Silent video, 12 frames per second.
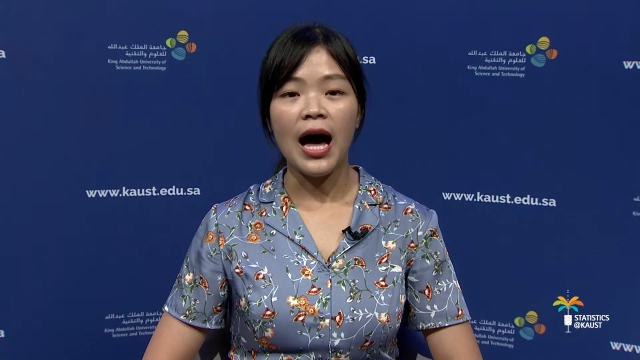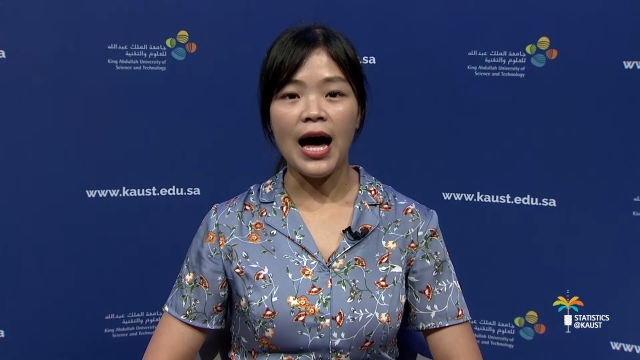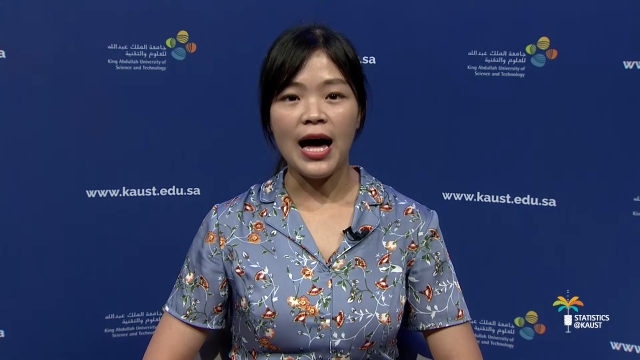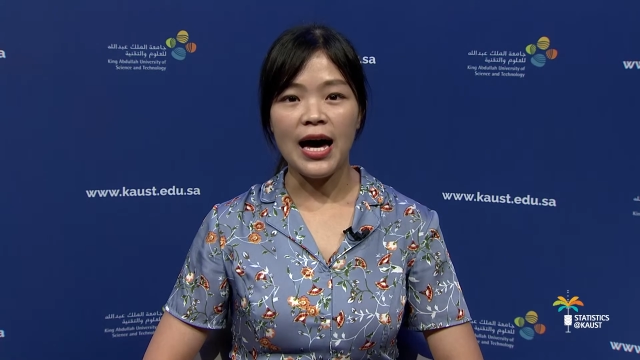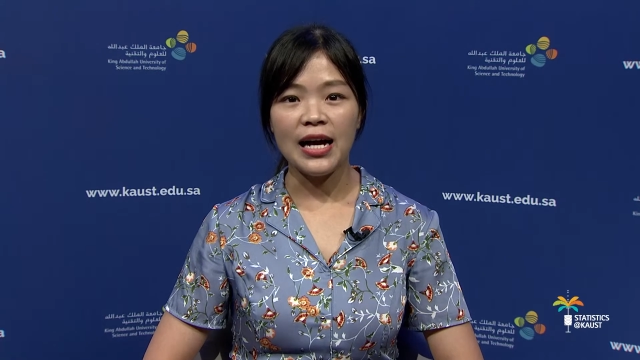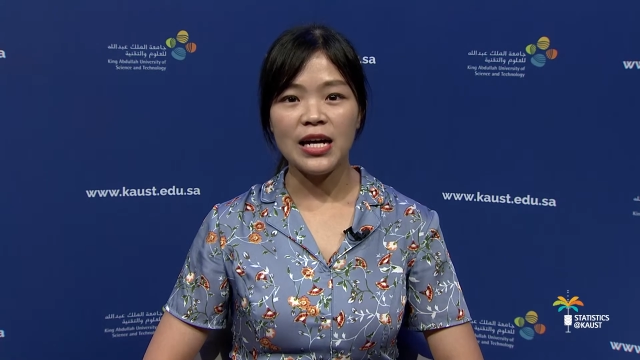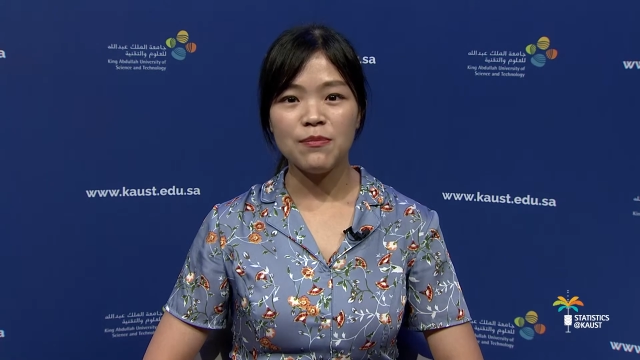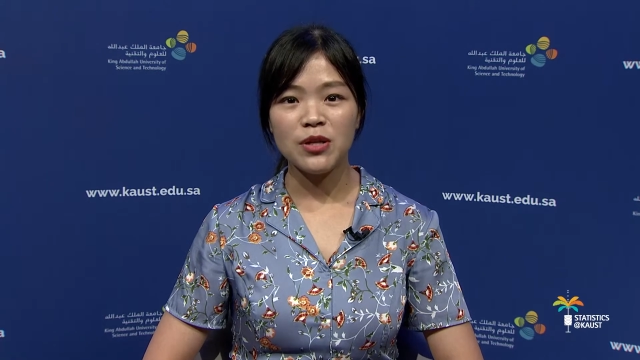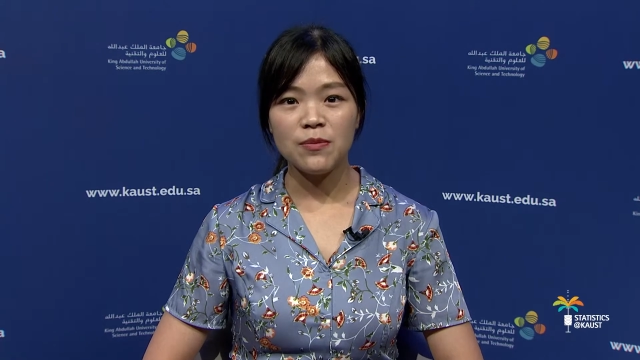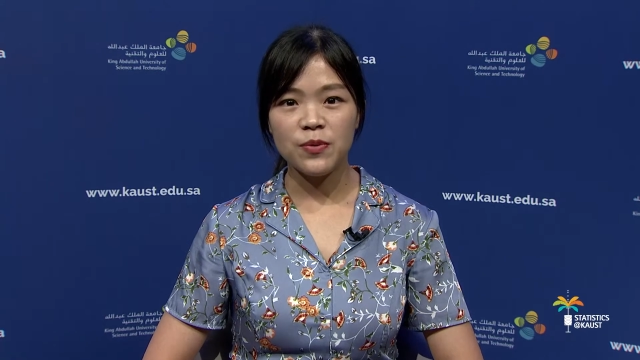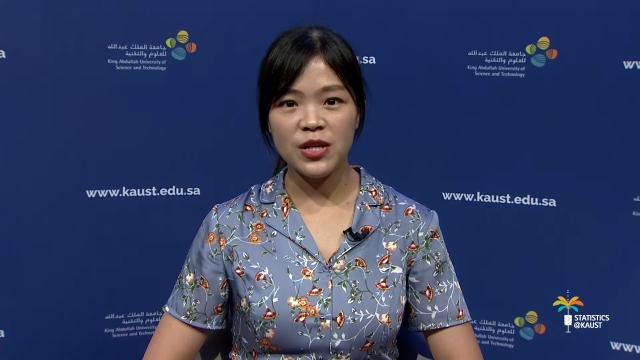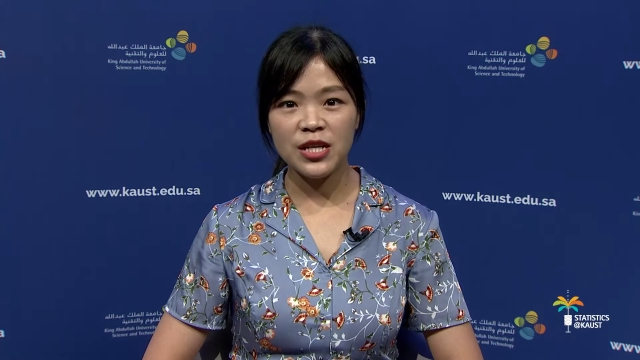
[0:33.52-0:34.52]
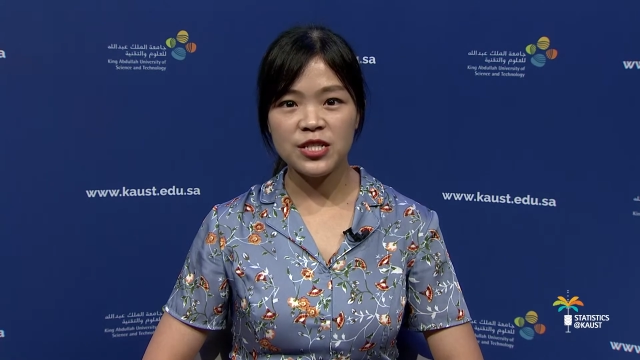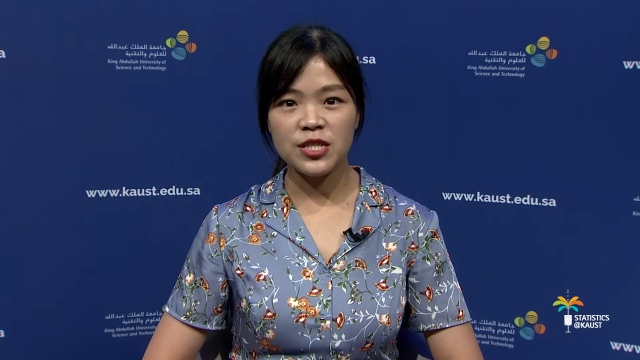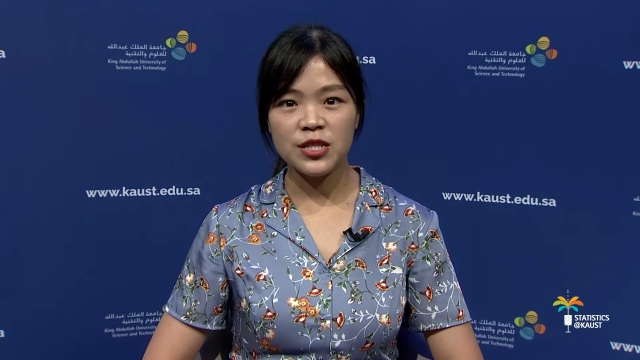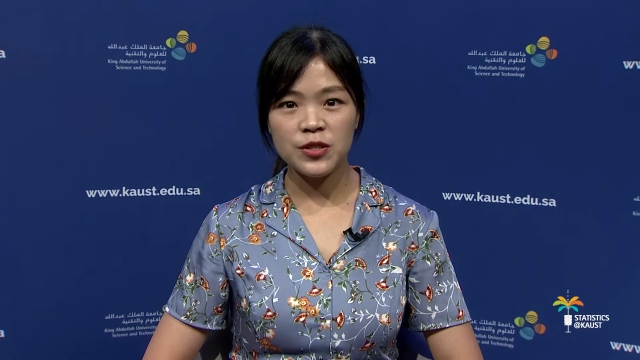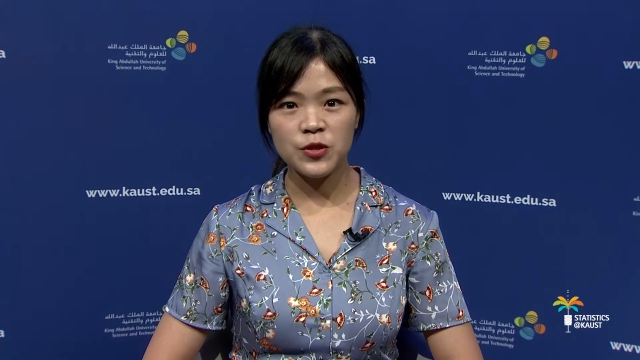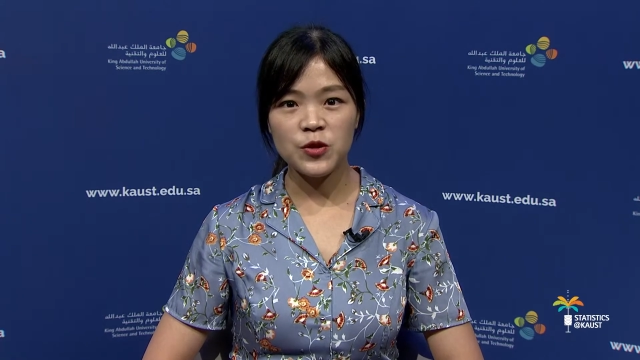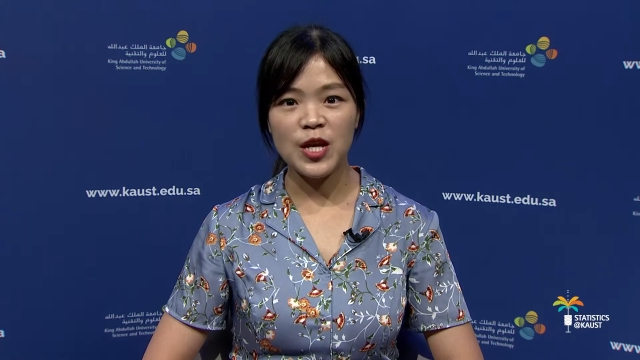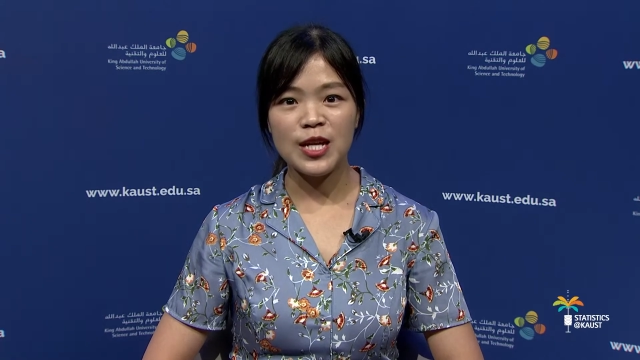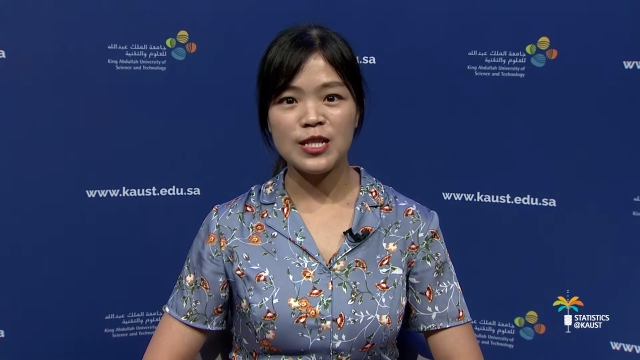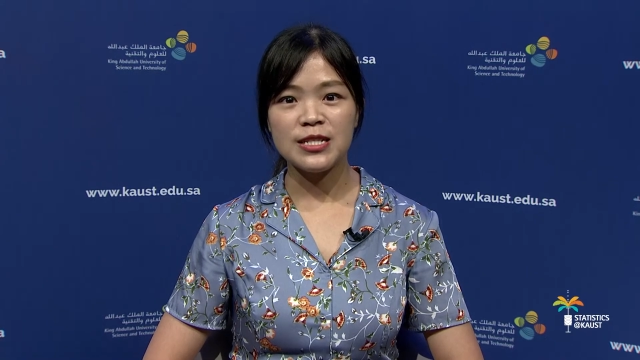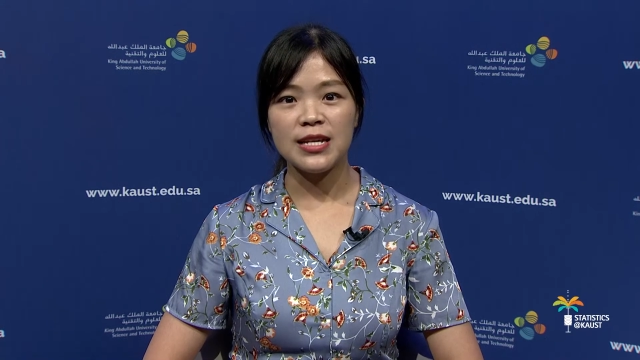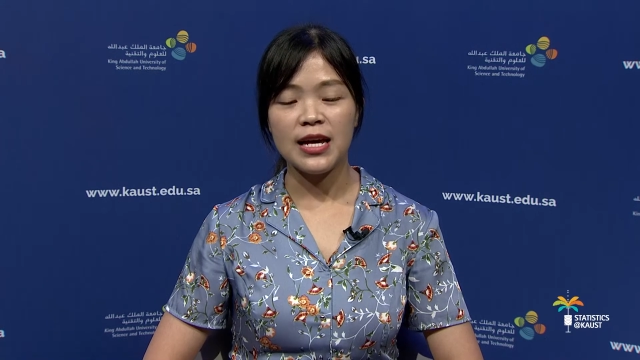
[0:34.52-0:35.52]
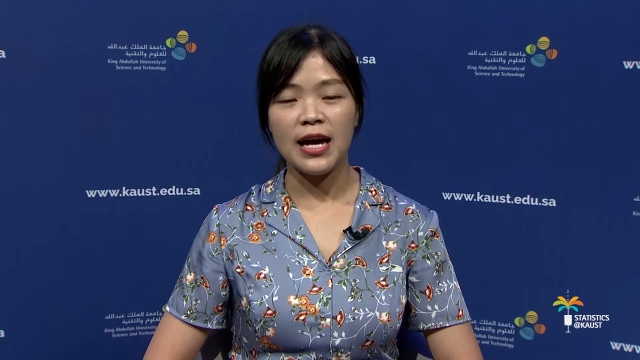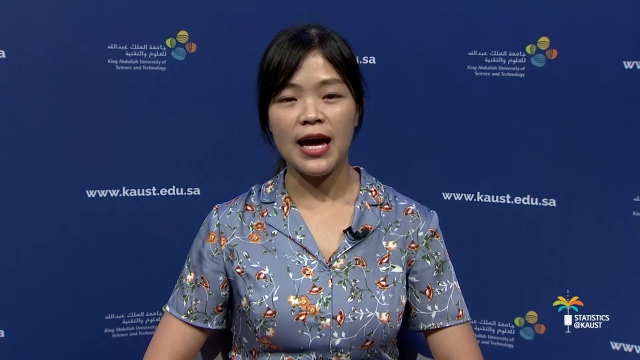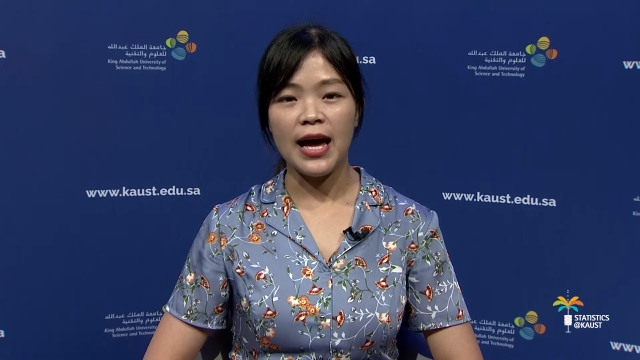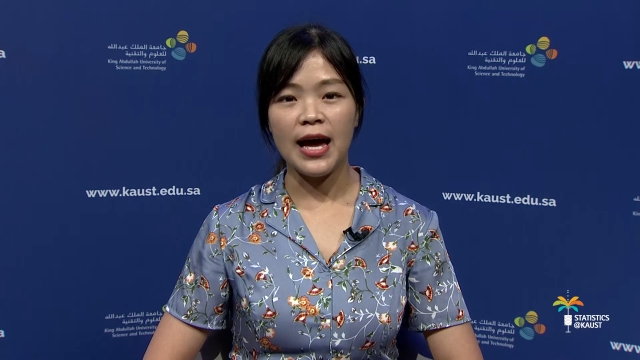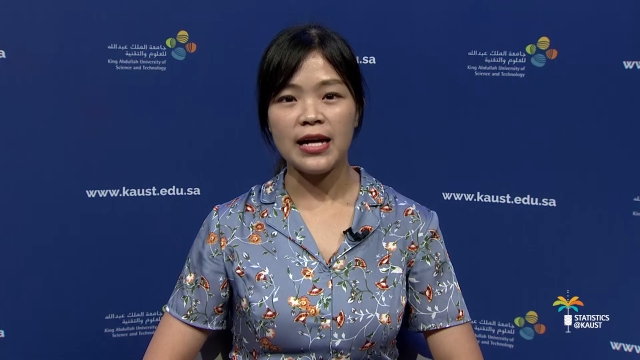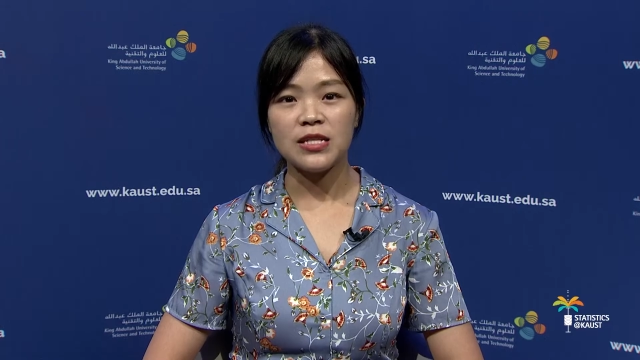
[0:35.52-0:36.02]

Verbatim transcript: I am a PhD student at